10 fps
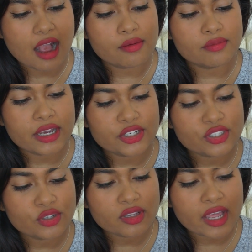I
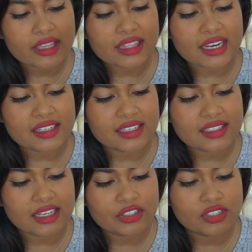just don't like that it's in
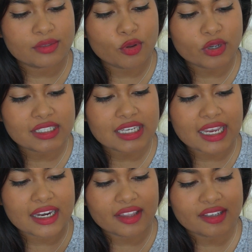such a small container.